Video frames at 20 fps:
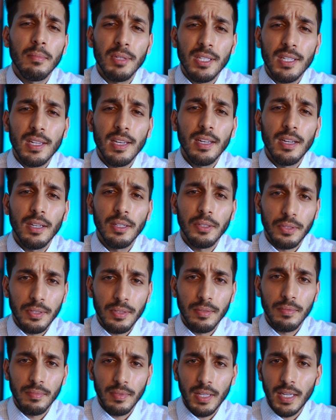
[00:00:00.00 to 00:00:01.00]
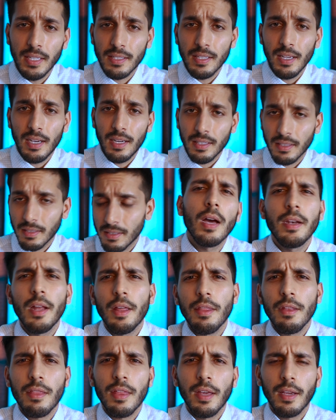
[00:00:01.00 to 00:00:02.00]
the mosquitoes. That sucks.
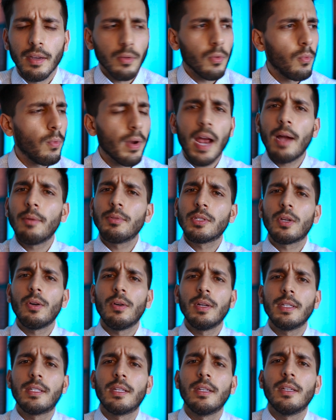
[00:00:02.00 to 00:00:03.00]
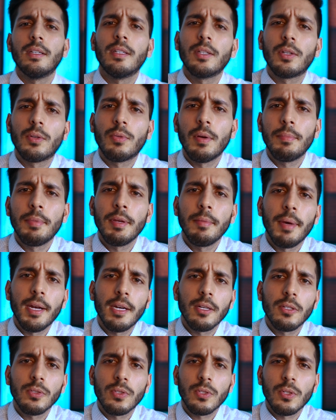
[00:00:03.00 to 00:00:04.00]
Another thing, when I was going to Caribbean
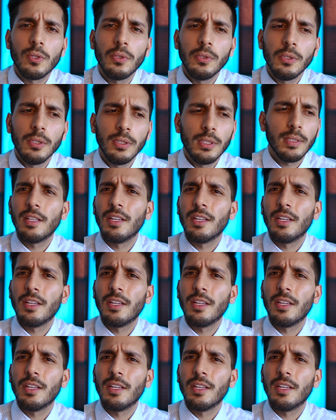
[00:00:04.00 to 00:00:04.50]
medical school,